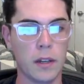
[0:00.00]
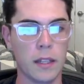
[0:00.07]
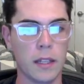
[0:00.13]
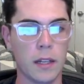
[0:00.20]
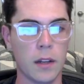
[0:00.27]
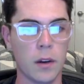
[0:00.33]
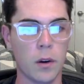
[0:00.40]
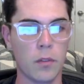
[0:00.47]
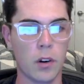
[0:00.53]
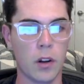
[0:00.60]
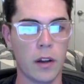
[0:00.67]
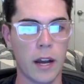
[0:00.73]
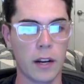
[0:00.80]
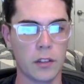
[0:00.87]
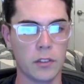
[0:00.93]
and then the
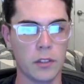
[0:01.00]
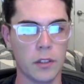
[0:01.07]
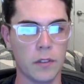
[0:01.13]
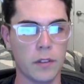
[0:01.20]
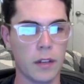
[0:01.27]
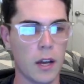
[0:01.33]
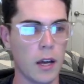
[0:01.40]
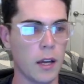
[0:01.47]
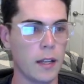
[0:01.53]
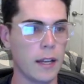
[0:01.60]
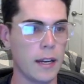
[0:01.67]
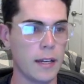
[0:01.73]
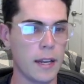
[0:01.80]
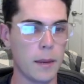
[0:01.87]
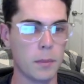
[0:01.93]
overall accuracy of
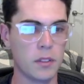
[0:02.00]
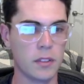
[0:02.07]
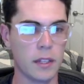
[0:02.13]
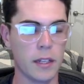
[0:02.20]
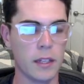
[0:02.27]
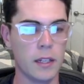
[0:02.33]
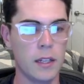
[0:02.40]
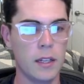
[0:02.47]
98%.